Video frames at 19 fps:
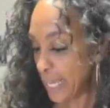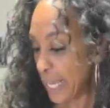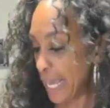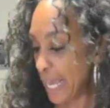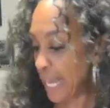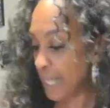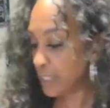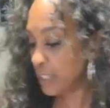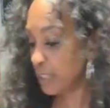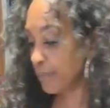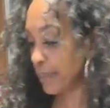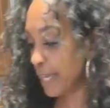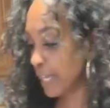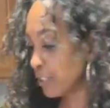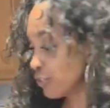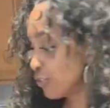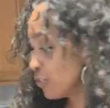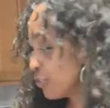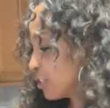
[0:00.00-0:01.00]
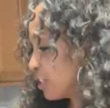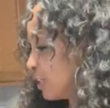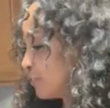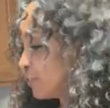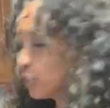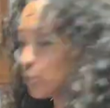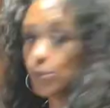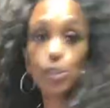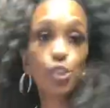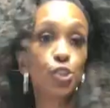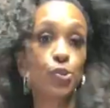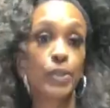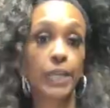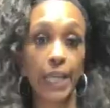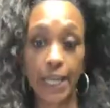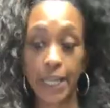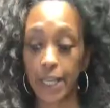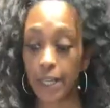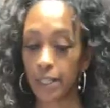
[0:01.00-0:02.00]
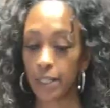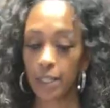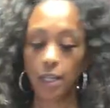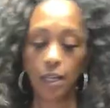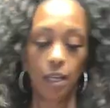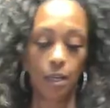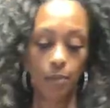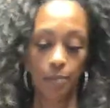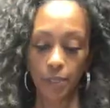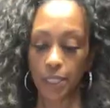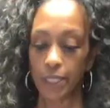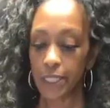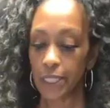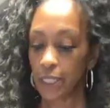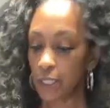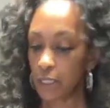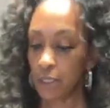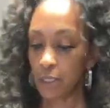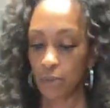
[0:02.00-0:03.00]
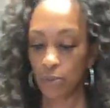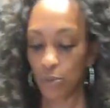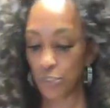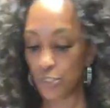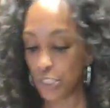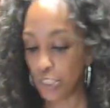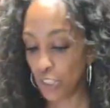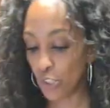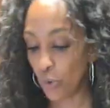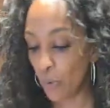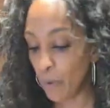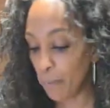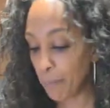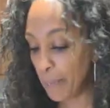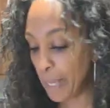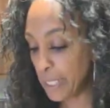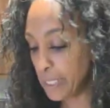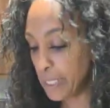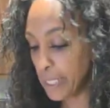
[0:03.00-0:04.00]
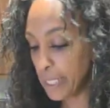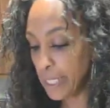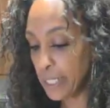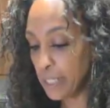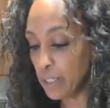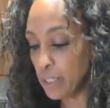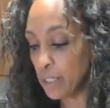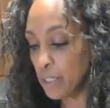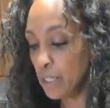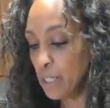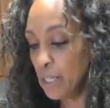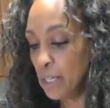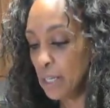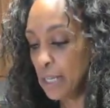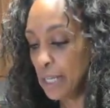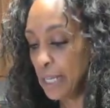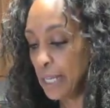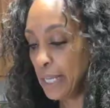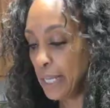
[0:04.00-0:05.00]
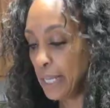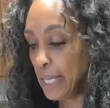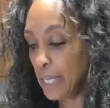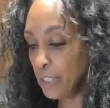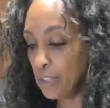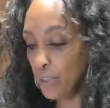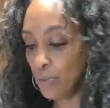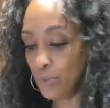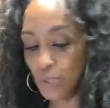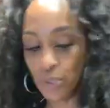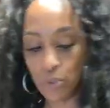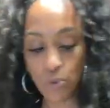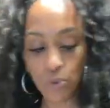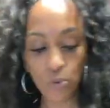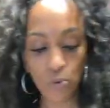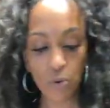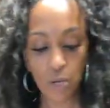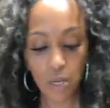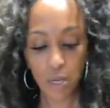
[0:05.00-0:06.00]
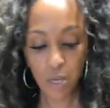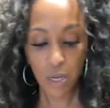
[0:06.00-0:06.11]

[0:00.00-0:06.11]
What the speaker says: add some extra stuff to it, you can. But again, we're just going basic here, and you do